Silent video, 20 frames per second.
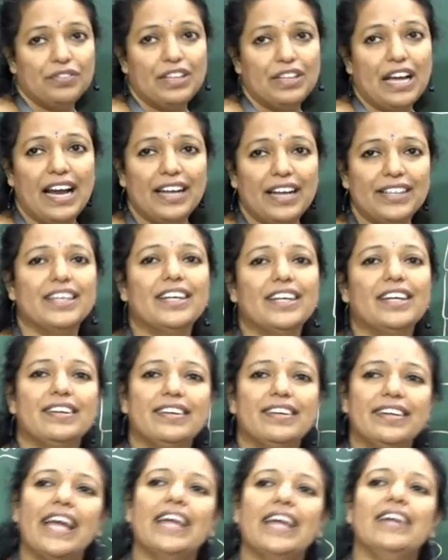of that
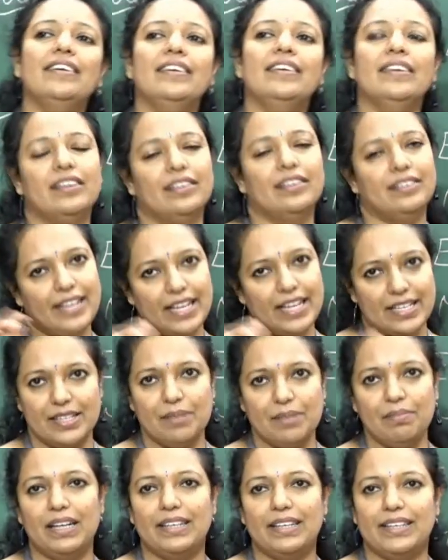10
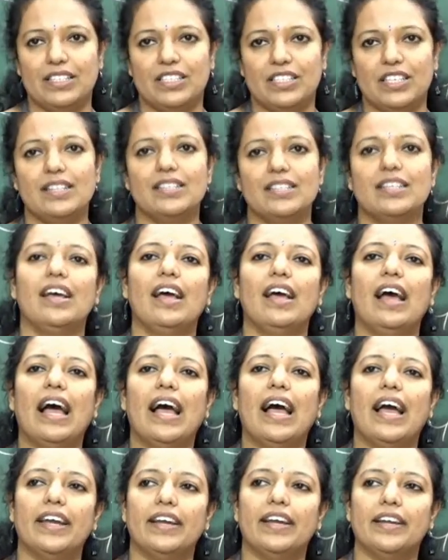decimal digits
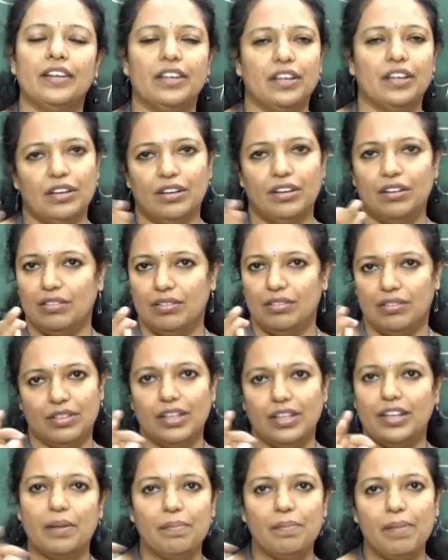and
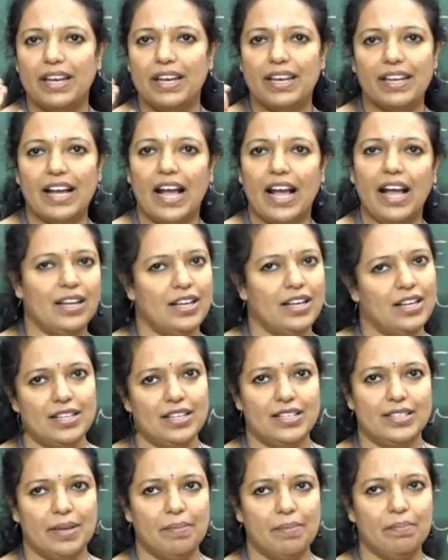the remaining are
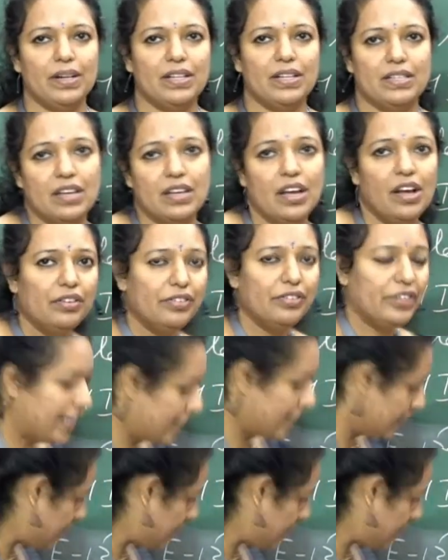symbols. For